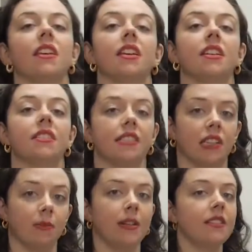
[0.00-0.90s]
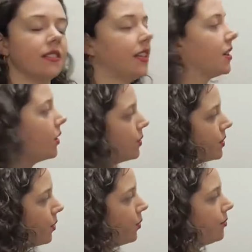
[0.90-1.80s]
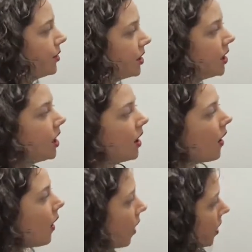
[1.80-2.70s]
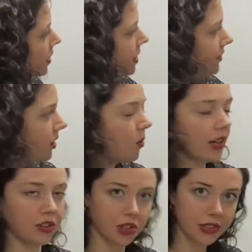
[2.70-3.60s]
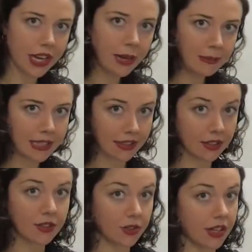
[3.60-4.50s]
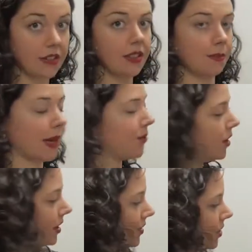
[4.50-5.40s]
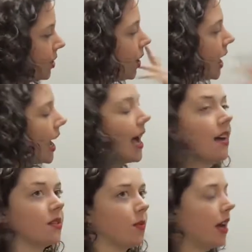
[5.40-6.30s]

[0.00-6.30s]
the syllabus, it goes over all the different question types that the students might run into, as